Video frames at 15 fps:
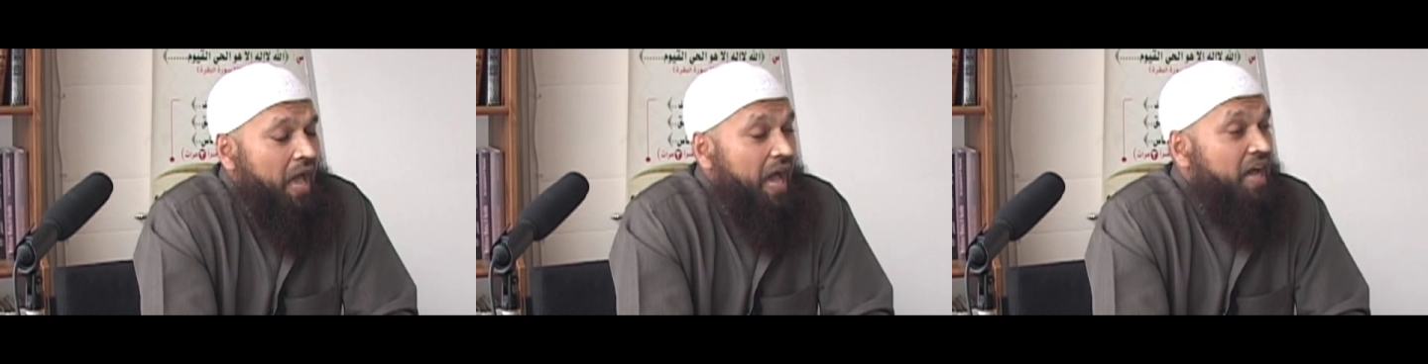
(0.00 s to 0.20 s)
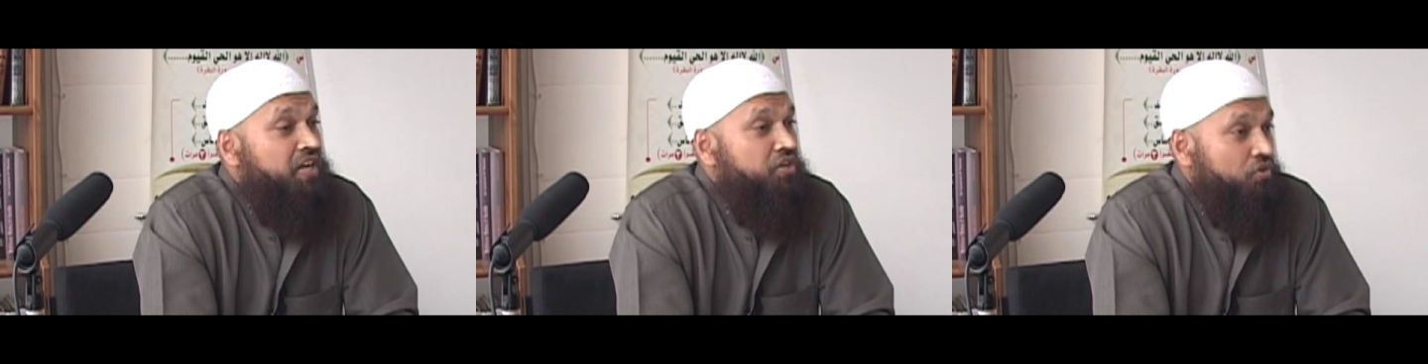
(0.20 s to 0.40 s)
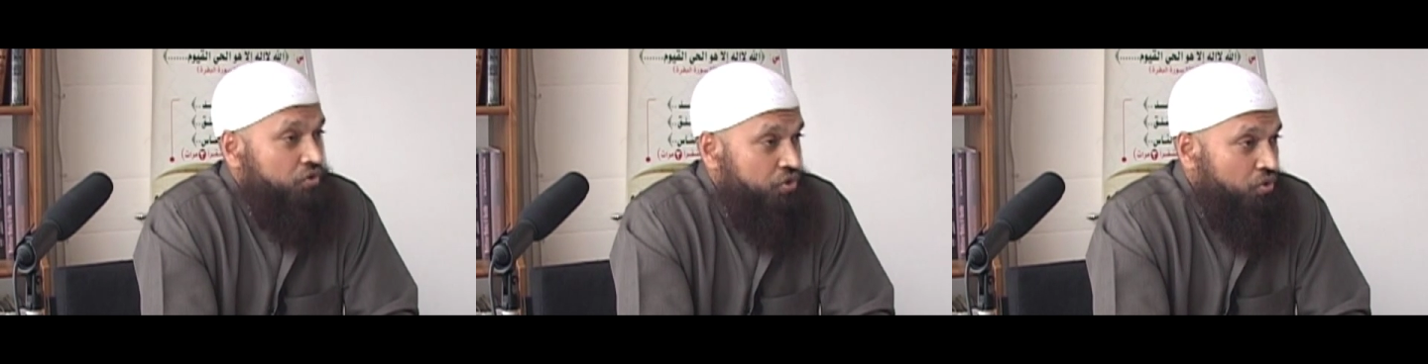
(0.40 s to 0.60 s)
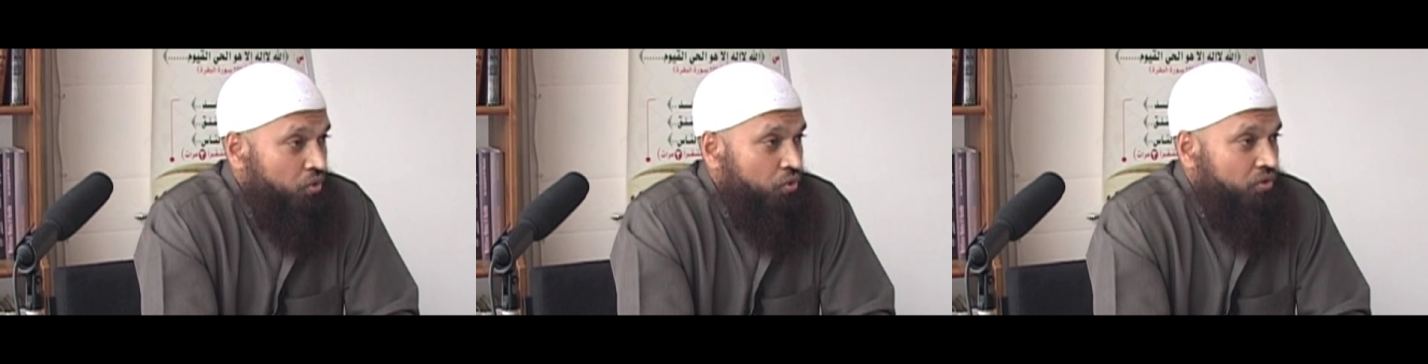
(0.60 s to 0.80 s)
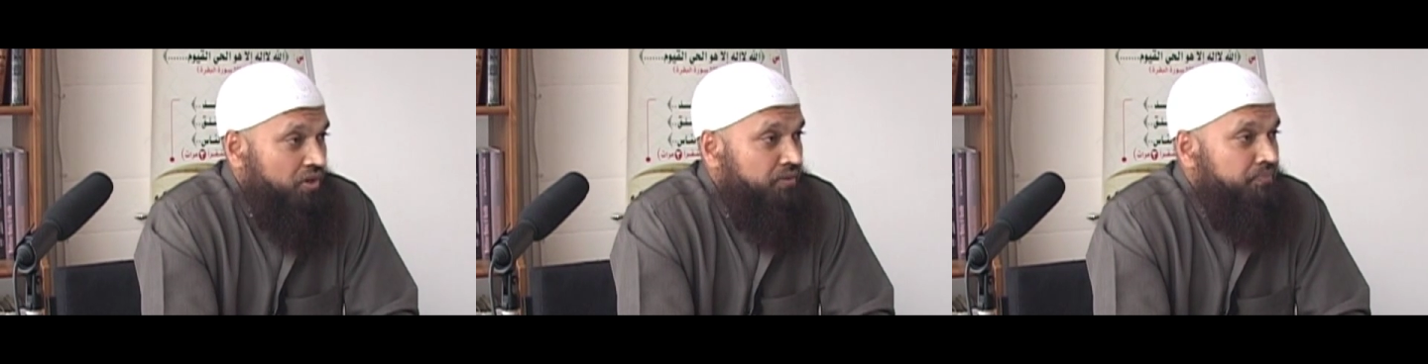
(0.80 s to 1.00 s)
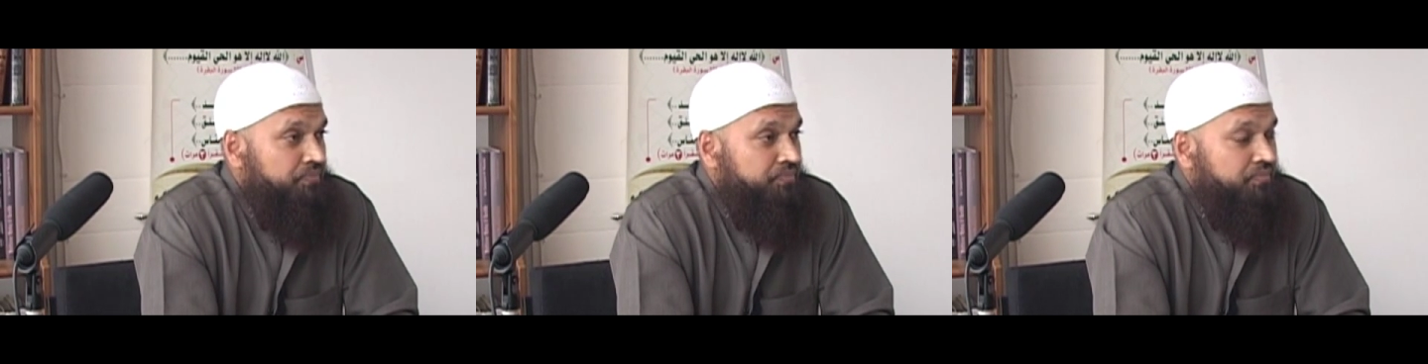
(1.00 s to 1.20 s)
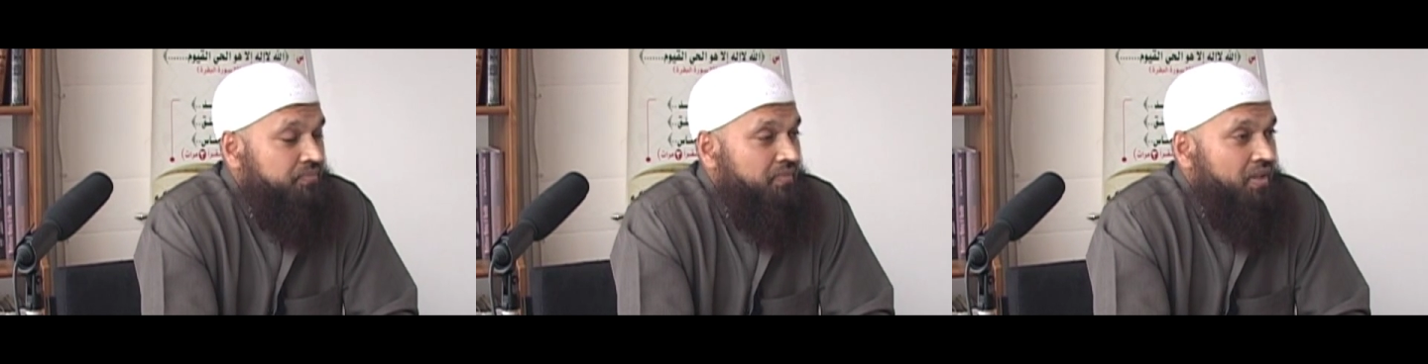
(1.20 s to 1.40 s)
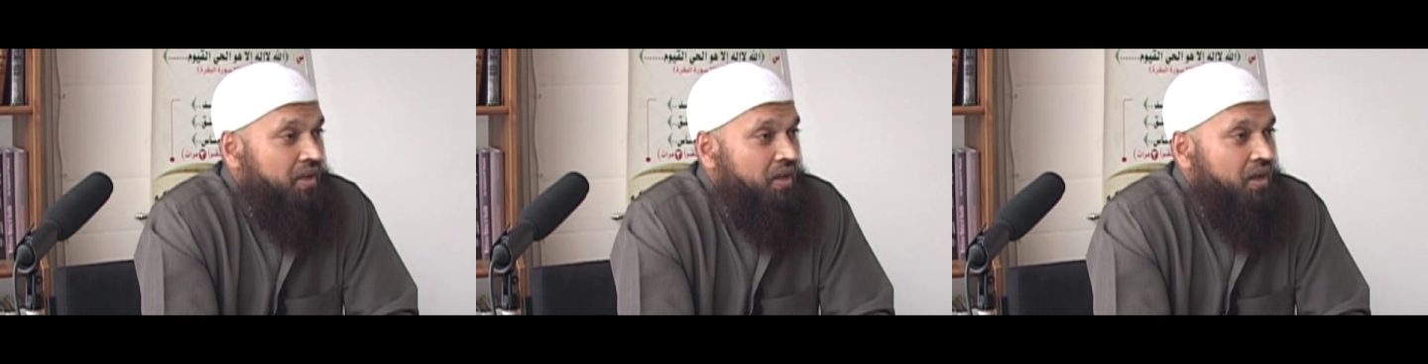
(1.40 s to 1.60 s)
and your children
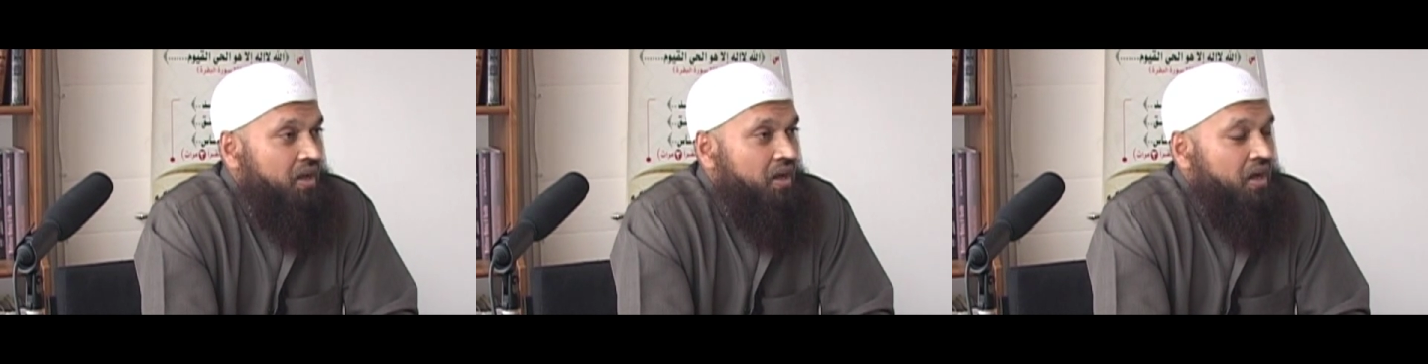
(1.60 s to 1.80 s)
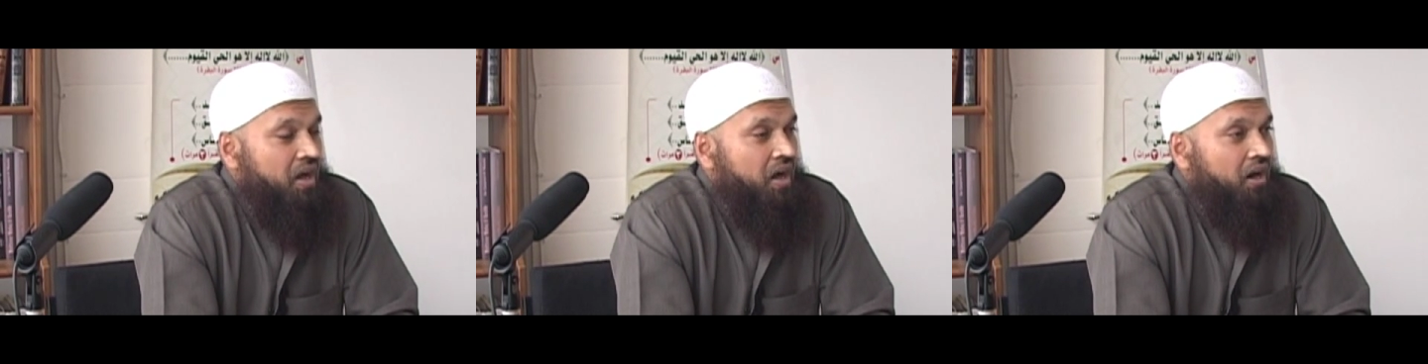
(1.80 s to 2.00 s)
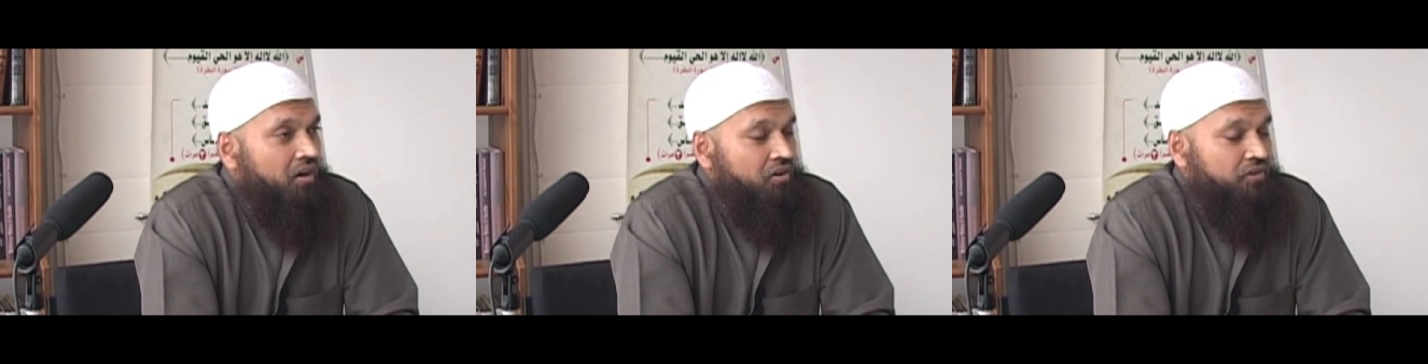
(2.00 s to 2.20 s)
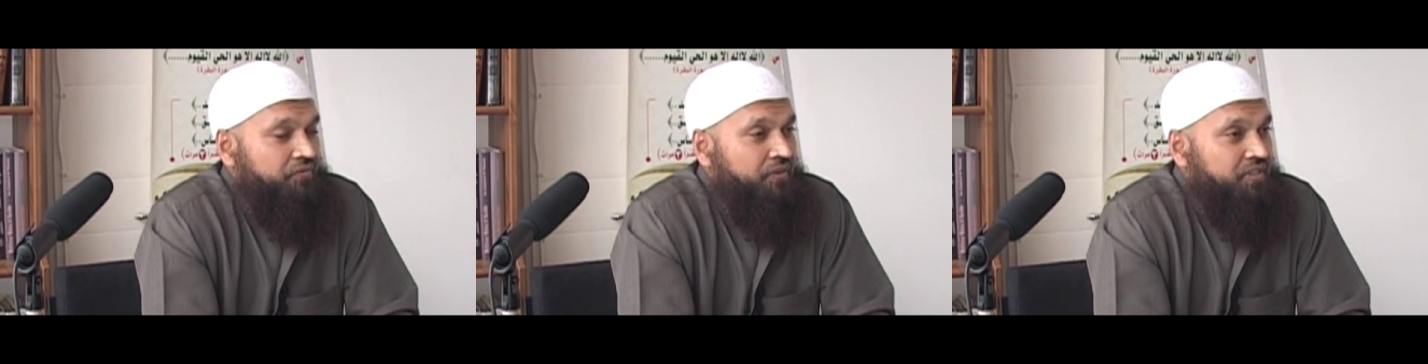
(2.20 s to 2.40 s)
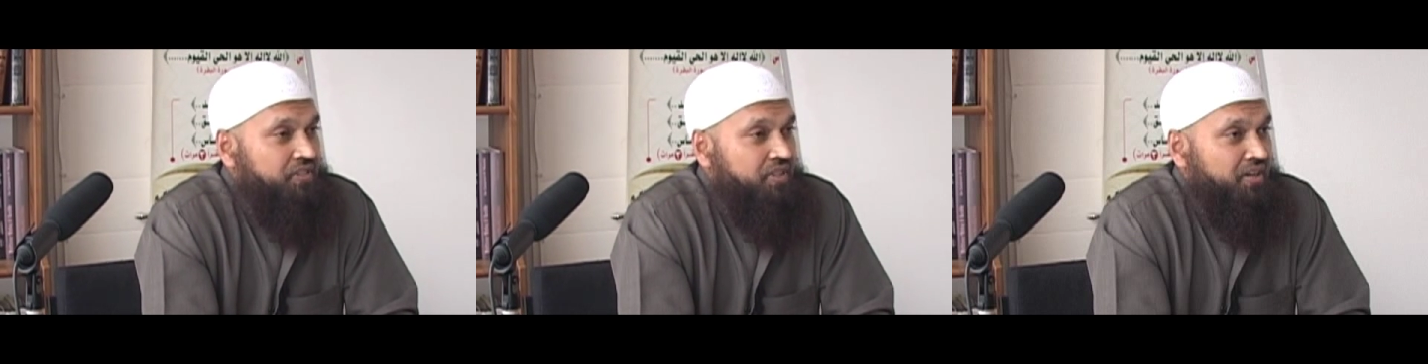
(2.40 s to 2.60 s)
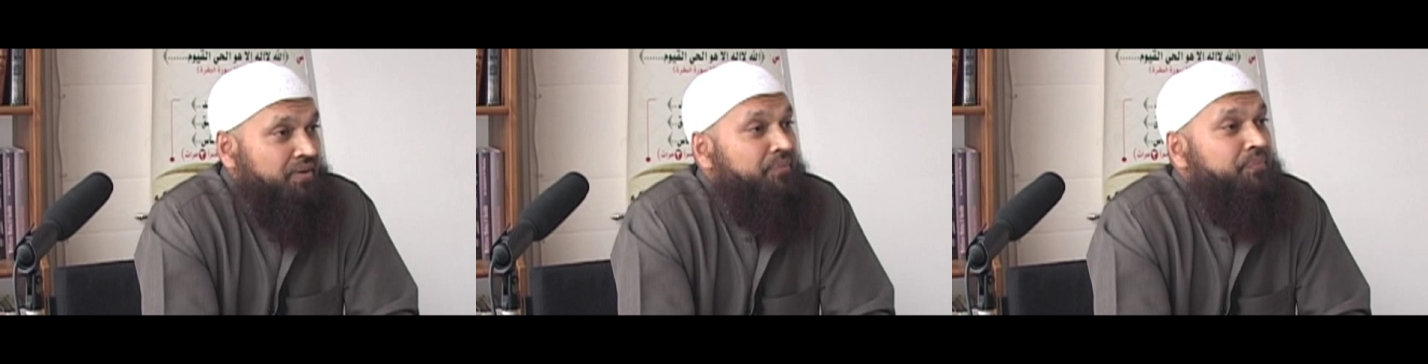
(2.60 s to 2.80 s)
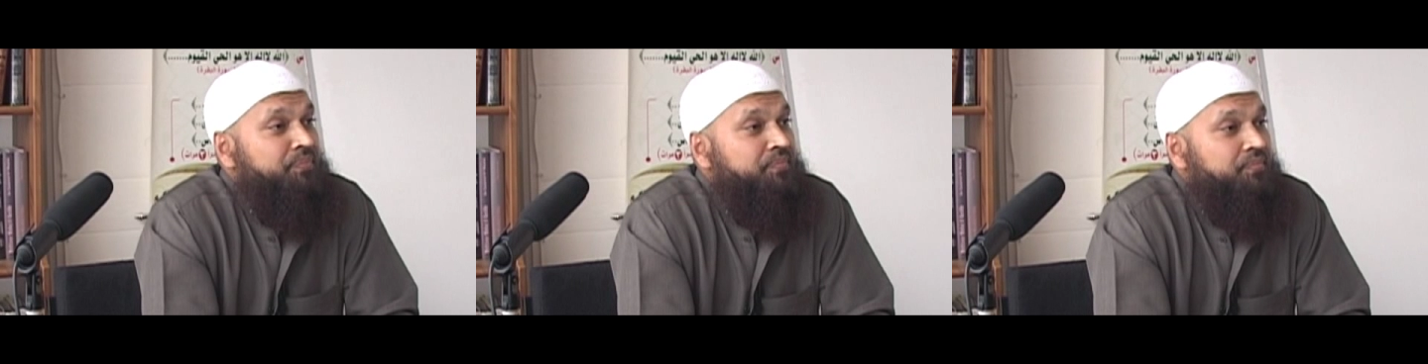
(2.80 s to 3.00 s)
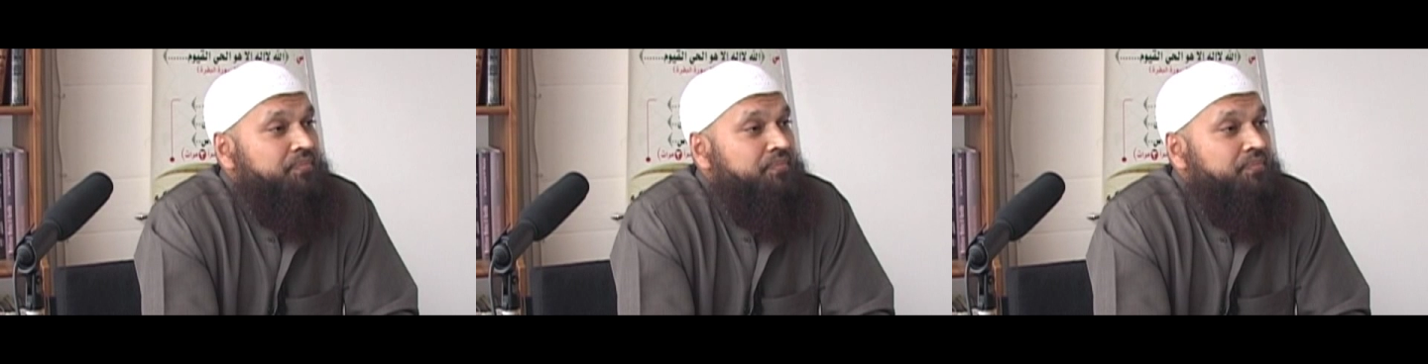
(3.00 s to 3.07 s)
are a fitna,